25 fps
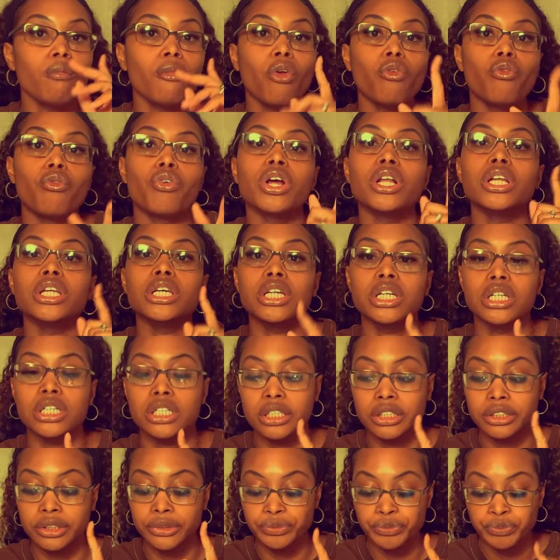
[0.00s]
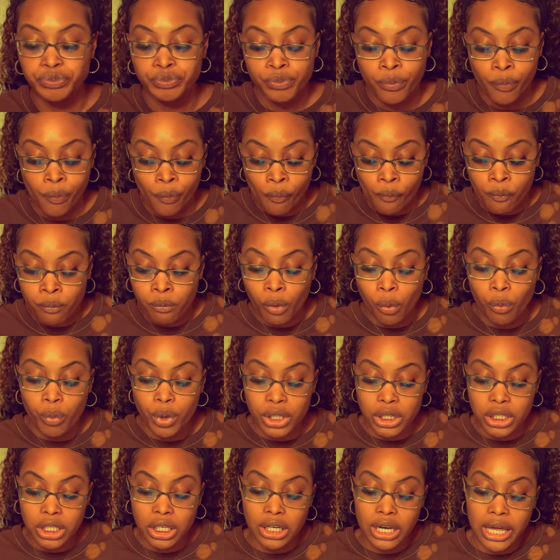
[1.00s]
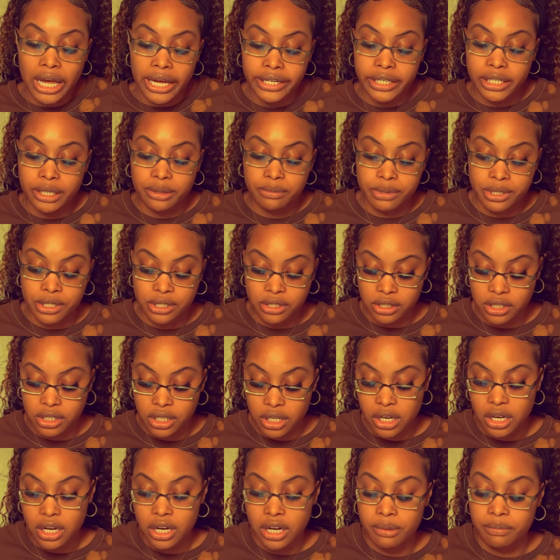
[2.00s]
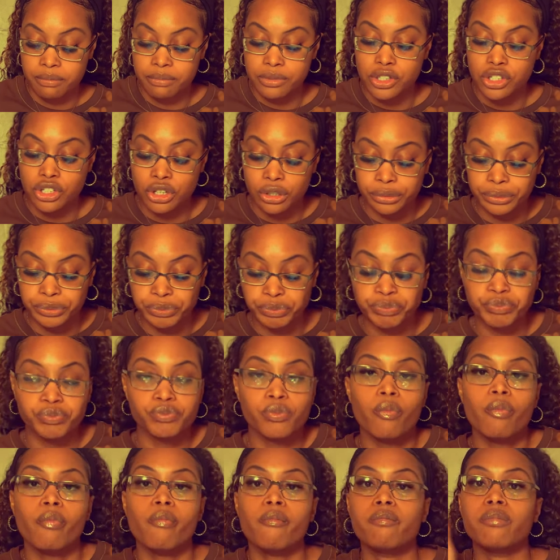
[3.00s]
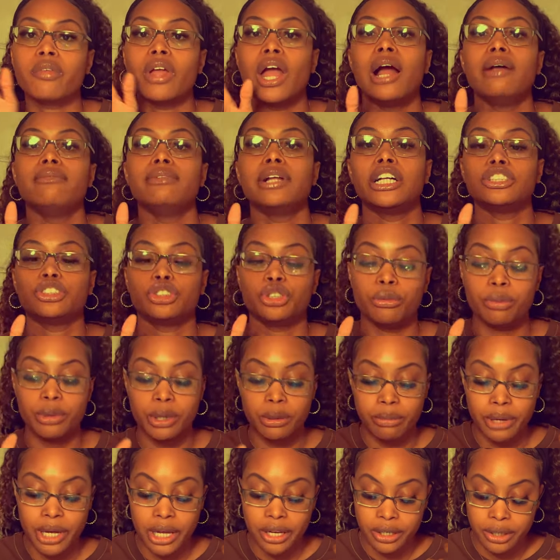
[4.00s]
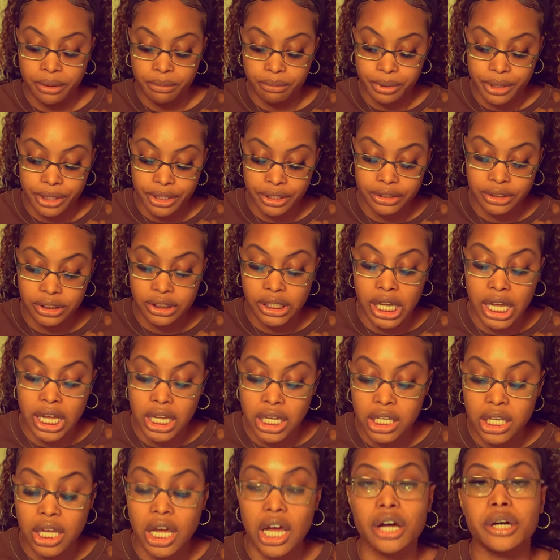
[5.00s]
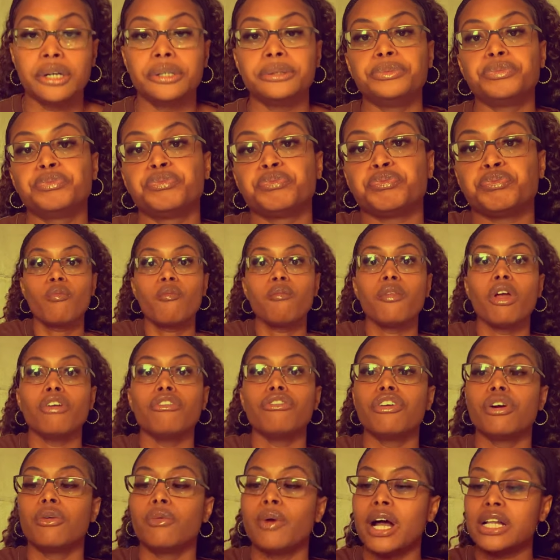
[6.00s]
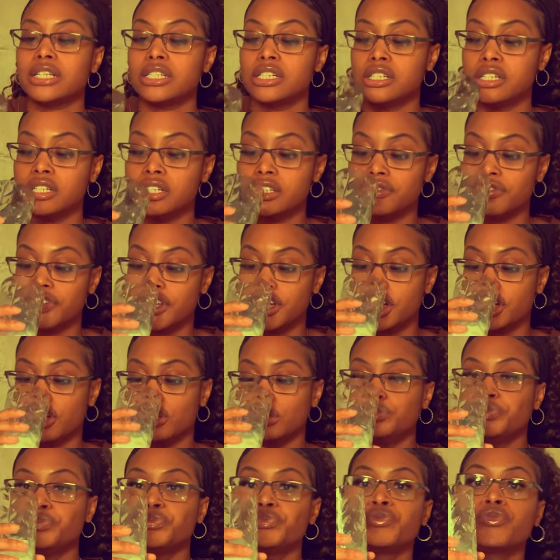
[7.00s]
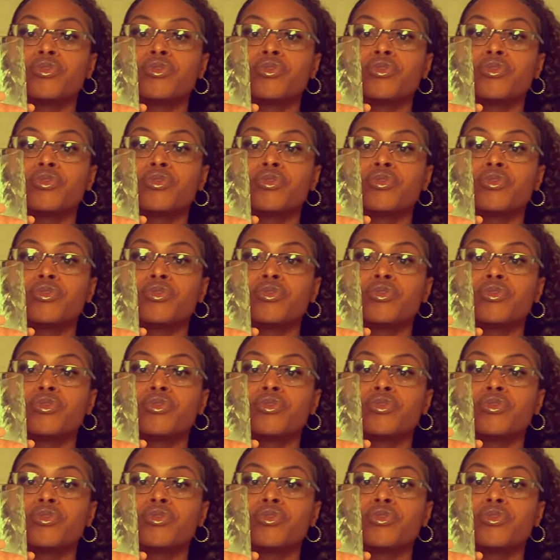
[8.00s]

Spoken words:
really good with the lineups to come. So I'm not tripping about it, but thank y'all for watching this video.